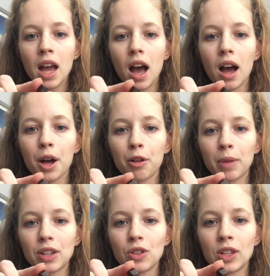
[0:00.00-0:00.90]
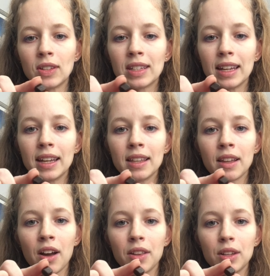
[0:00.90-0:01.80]
As you can see
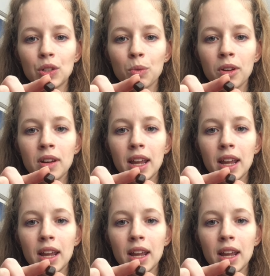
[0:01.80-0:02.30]
on this one,